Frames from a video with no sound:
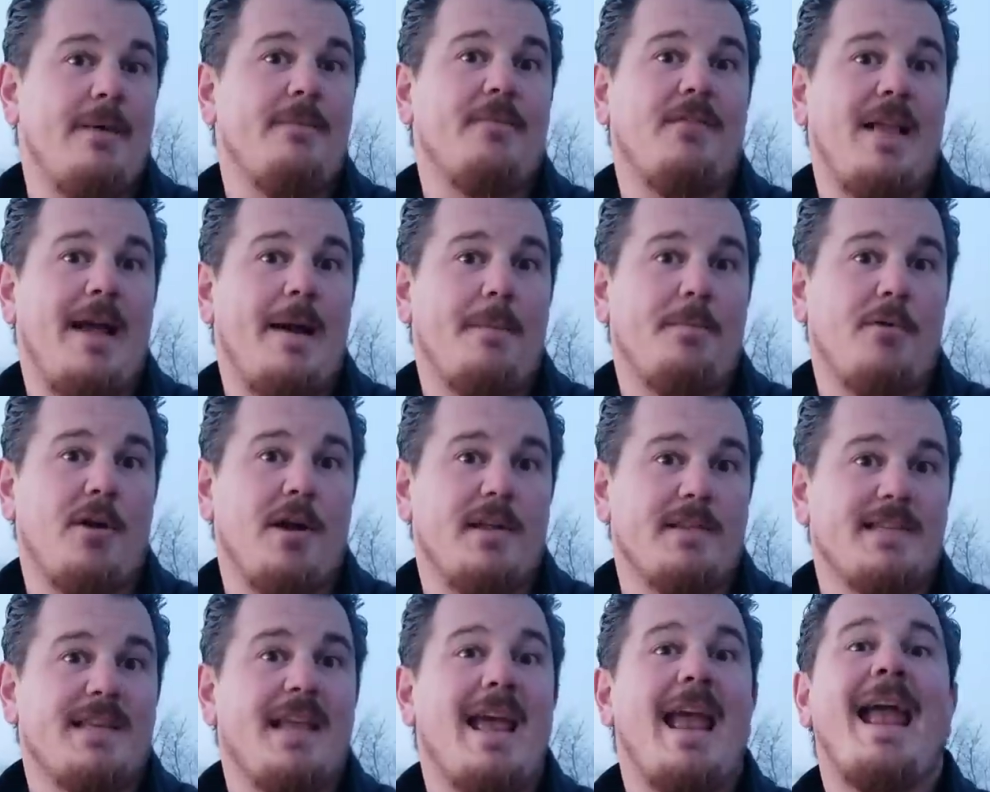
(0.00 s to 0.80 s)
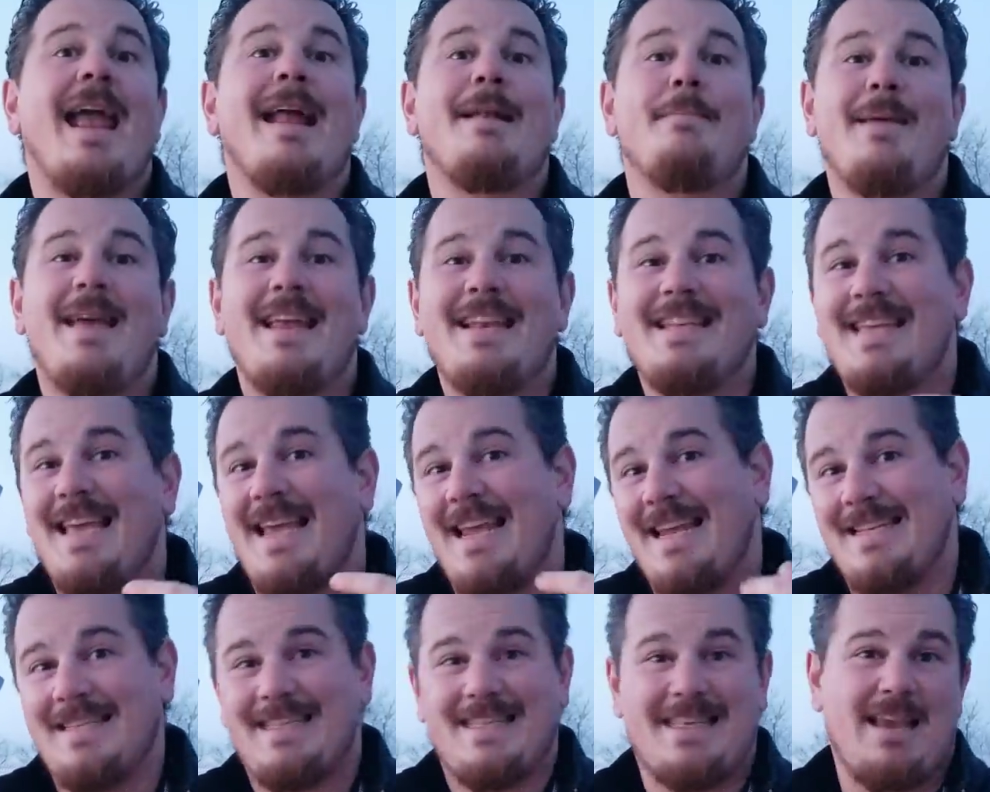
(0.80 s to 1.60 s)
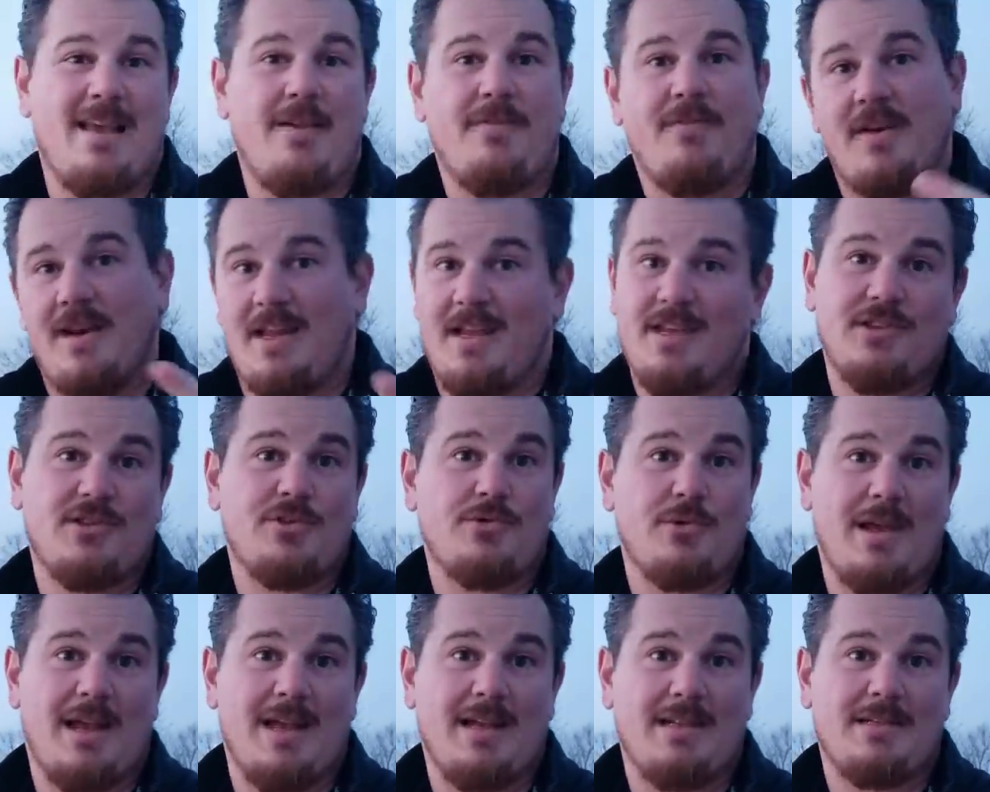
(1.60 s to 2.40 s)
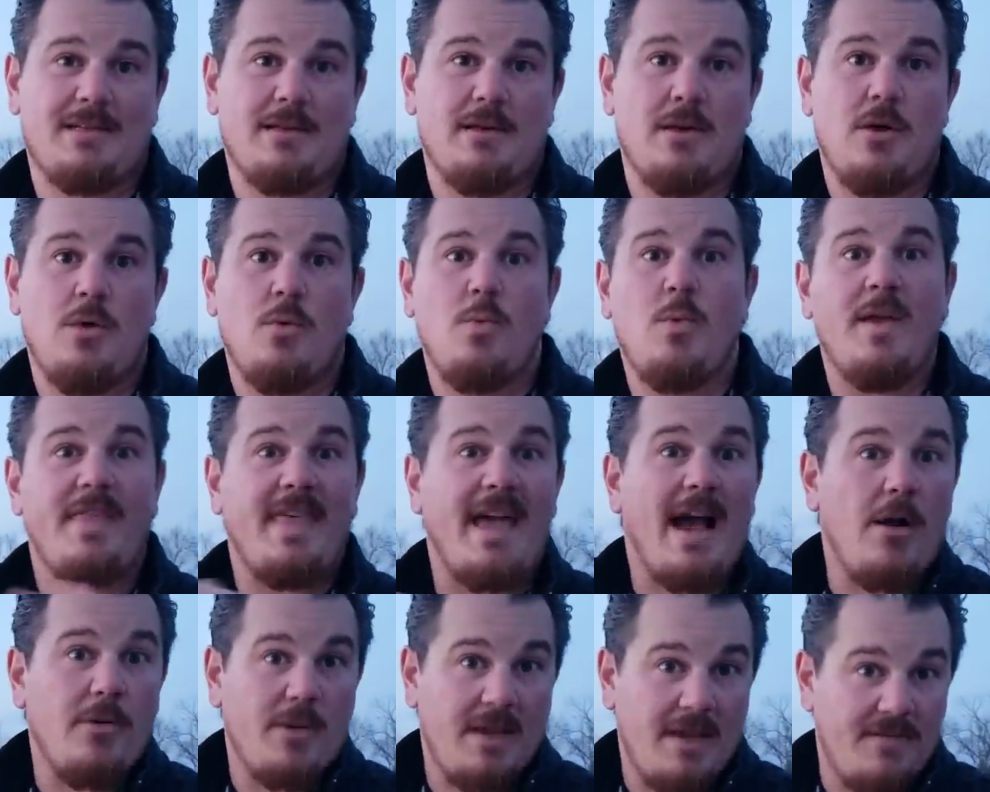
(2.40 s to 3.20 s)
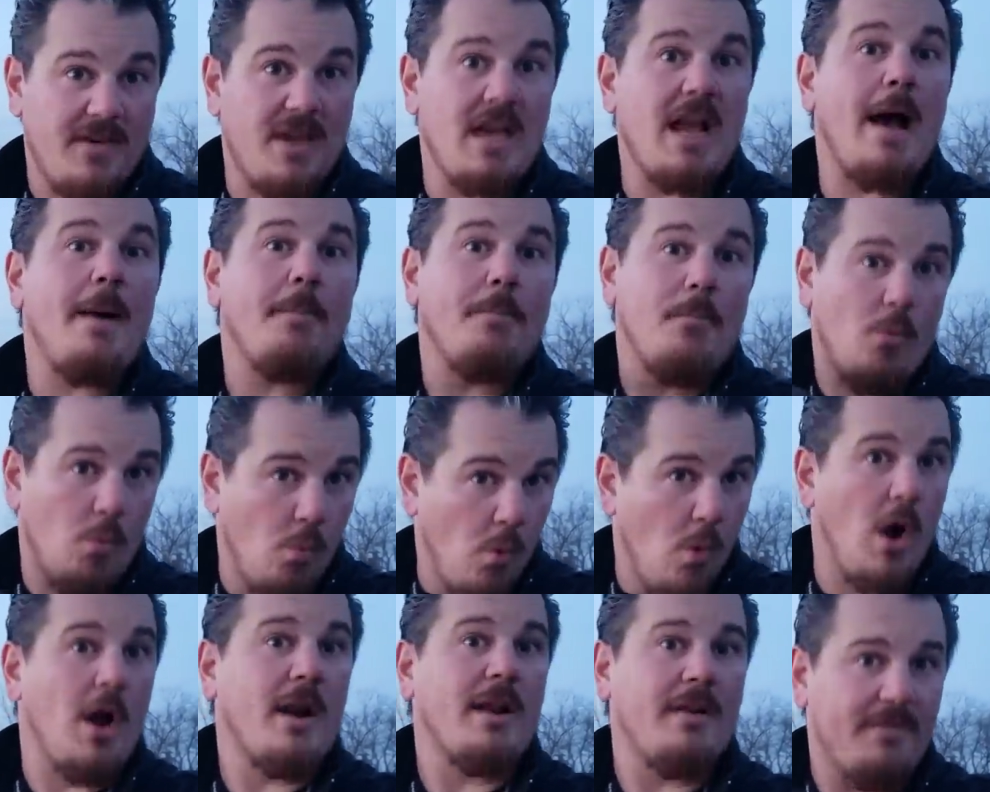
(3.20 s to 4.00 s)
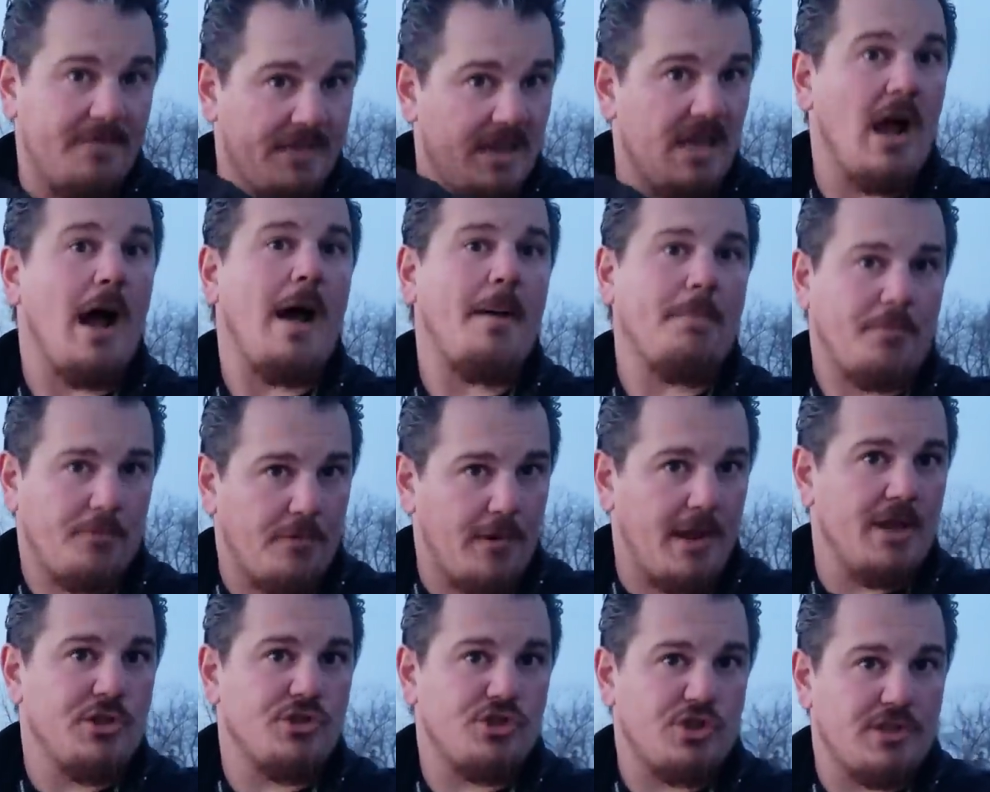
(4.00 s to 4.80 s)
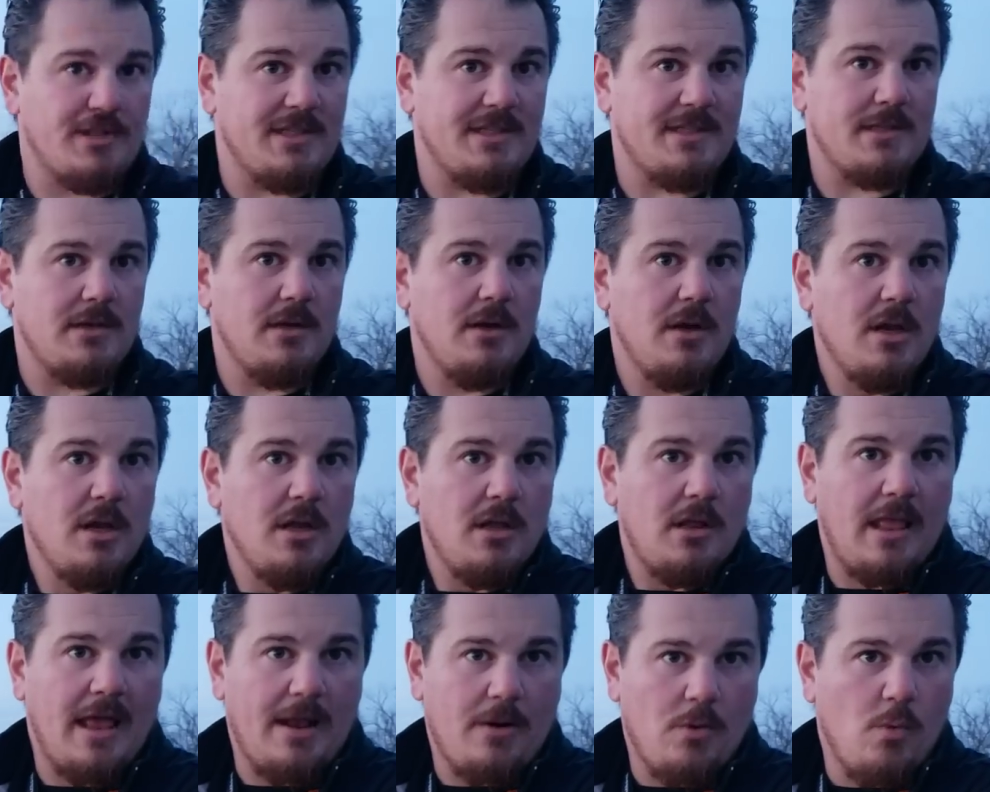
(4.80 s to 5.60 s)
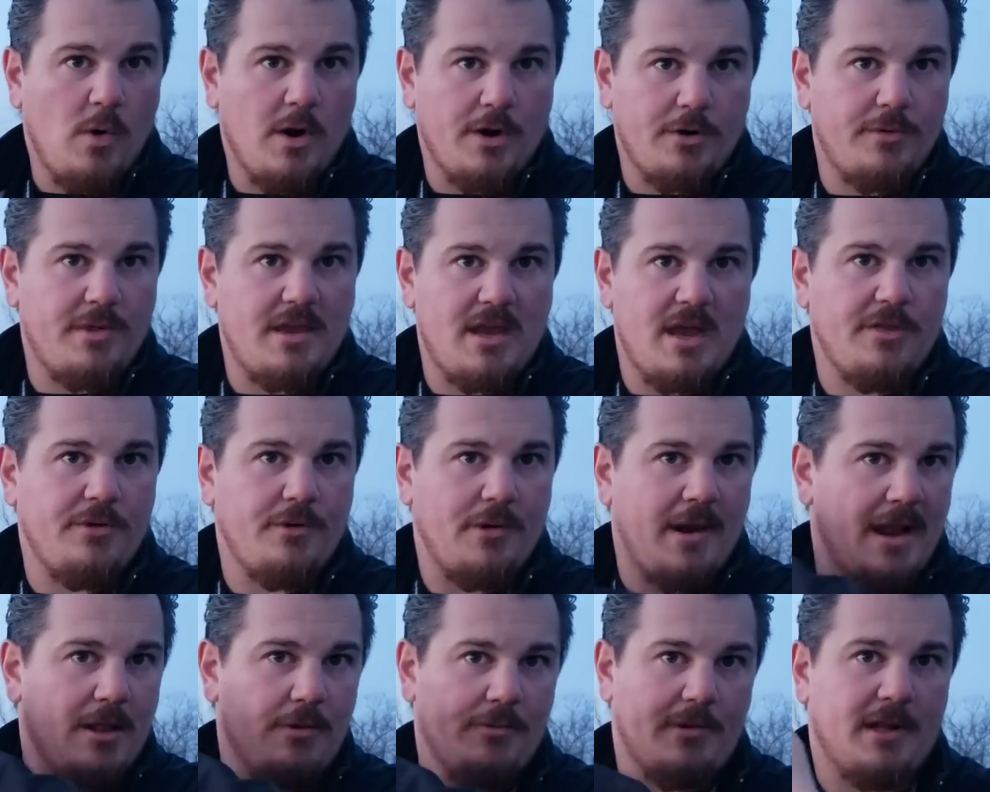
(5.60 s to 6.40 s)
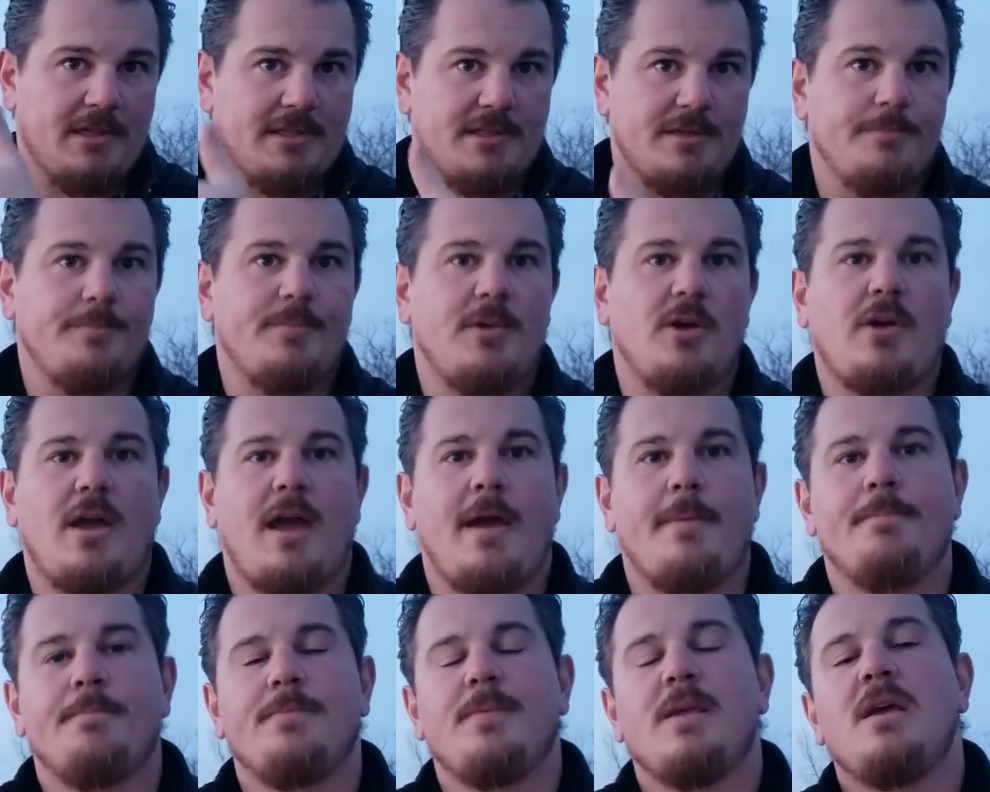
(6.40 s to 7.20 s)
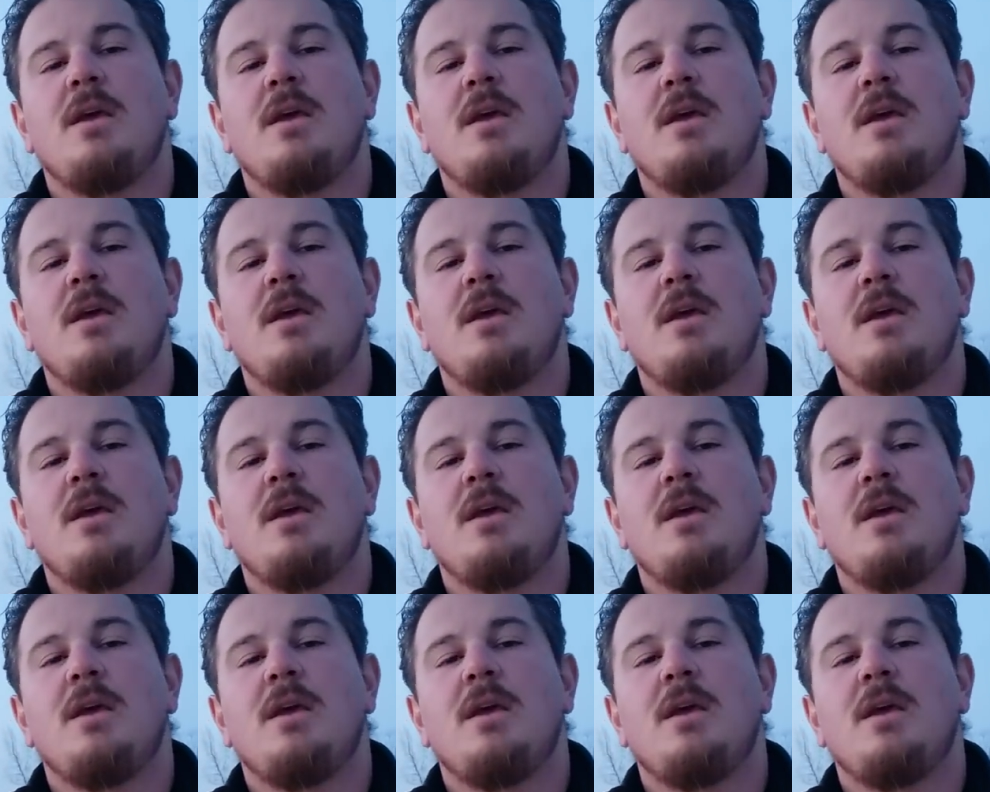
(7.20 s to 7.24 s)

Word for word: up flaperons and maintain safe in AS3X without giving up one of the operations, like one or the other ailerons, okay?